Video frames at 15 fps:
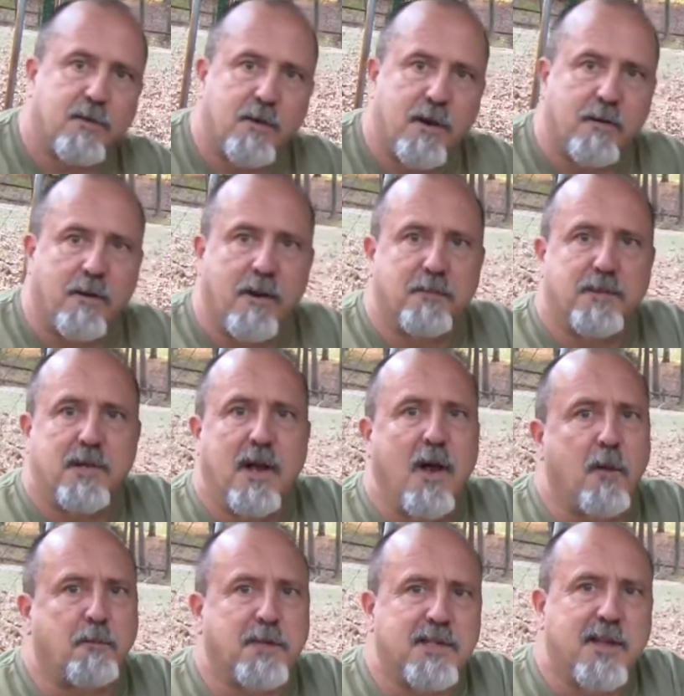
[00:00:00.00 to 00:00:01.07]
the runner-up. So I
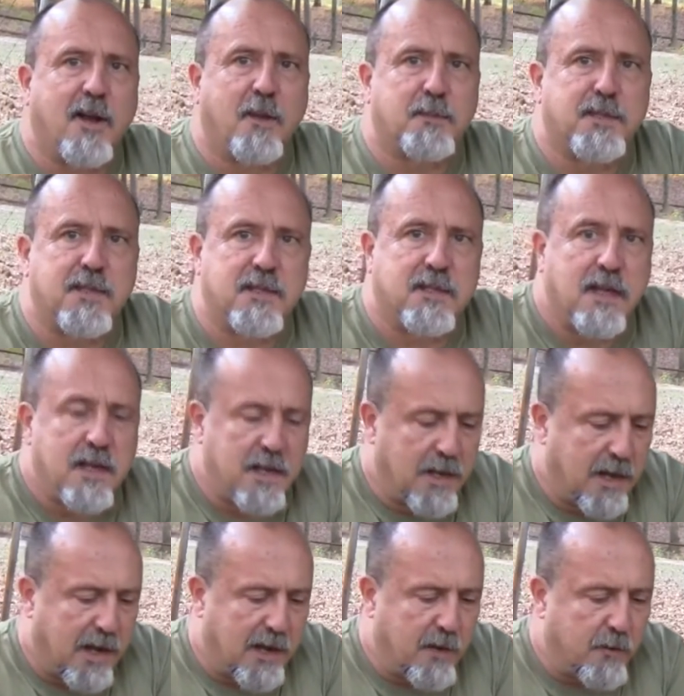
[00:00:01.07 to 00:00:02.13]
hope this helps because
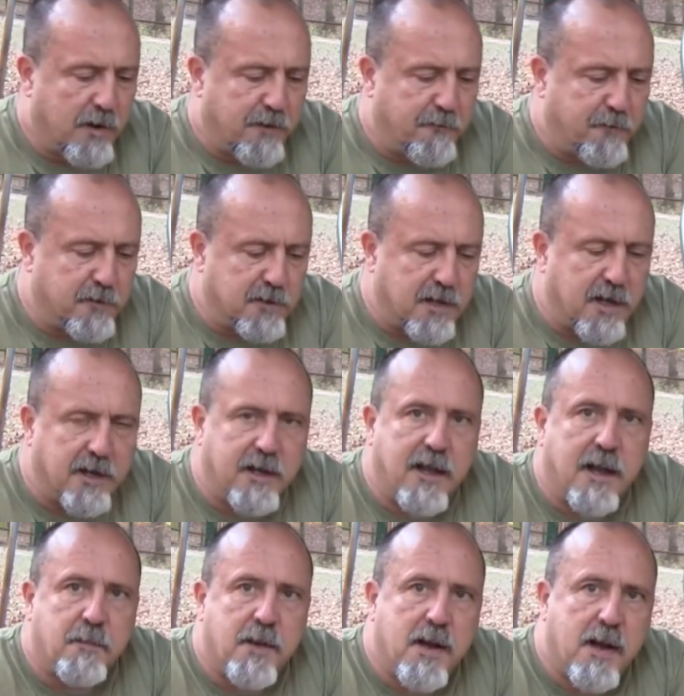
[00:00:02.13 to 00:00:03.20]
I know when I first got a
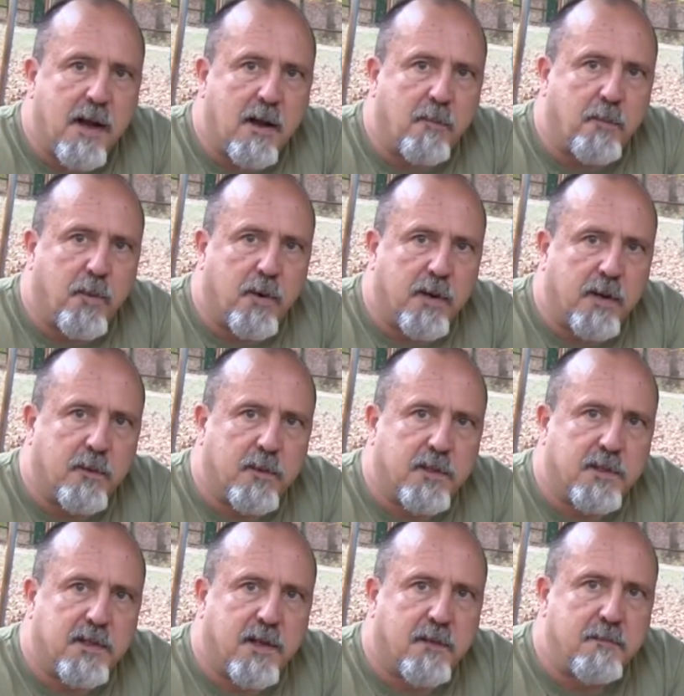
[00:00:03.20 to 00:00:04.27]
Yamaha outboard, it
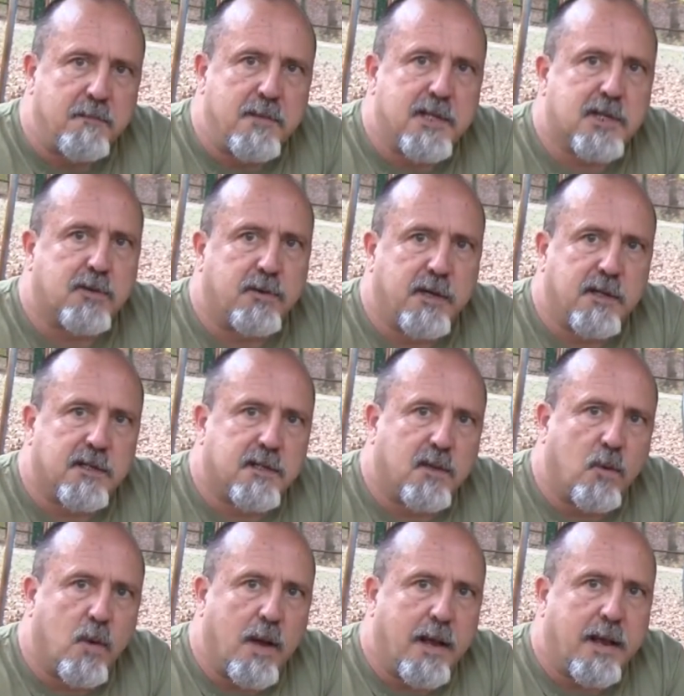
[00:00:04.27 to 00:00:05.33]
was a mystery as
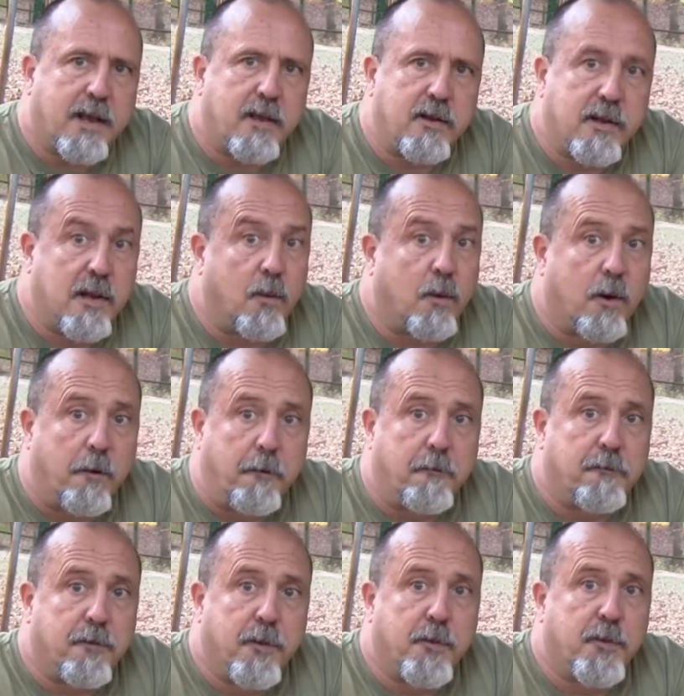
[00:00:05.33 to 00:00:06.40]
to why I couldn't get water to
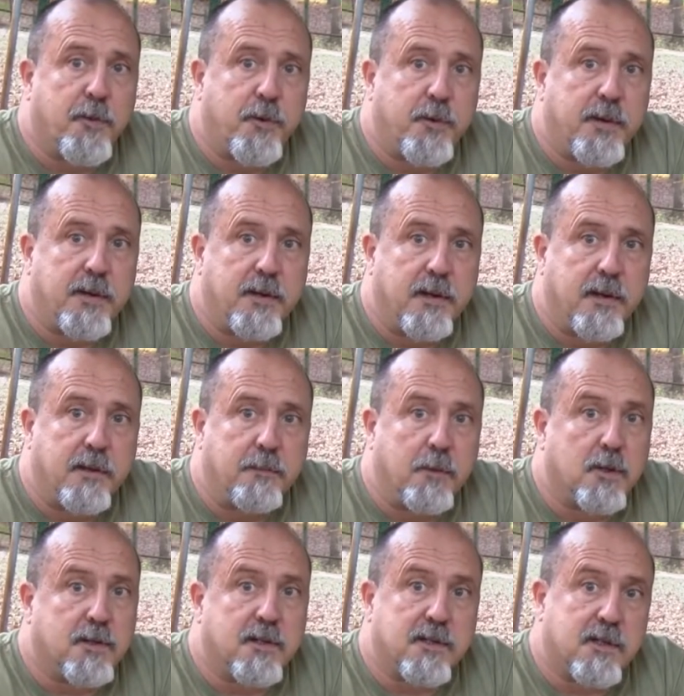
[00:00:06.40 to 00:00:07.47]
flow through it. And uh,
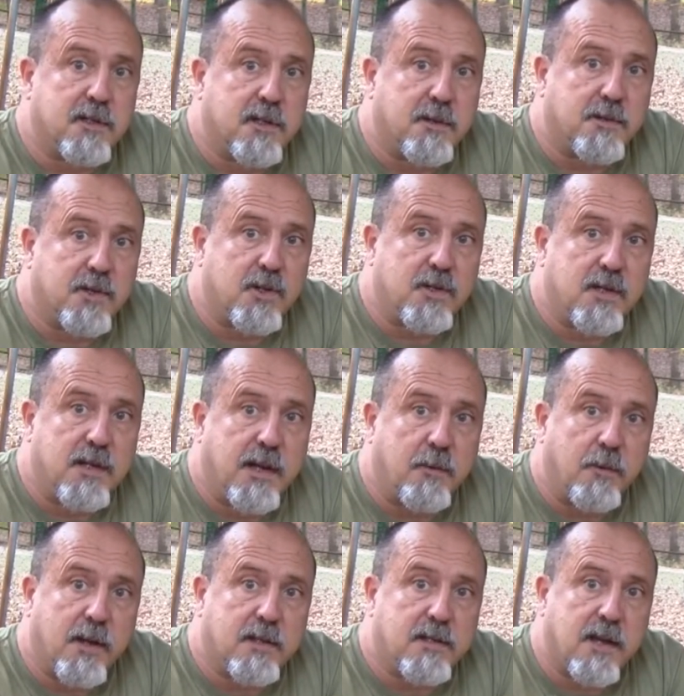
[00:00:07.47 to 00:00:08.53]
mostly it's because I was using
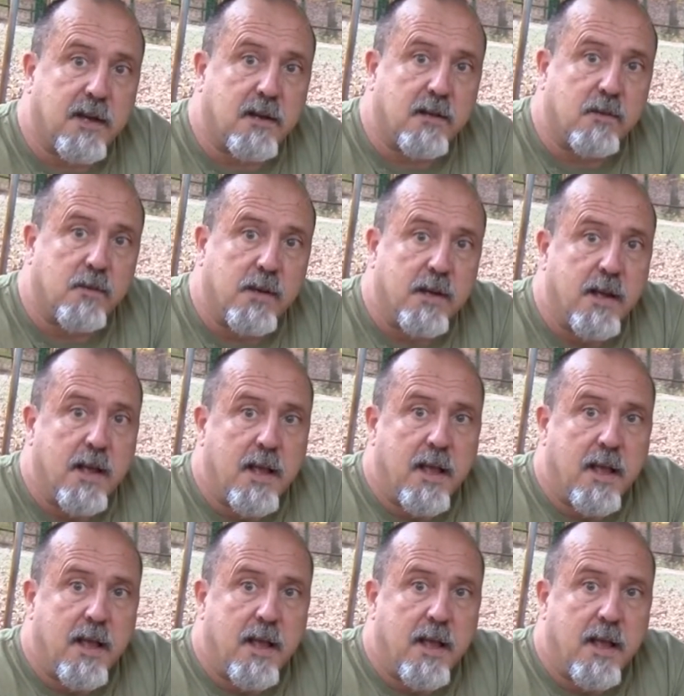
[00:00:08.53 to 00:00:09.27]
that rectangular one.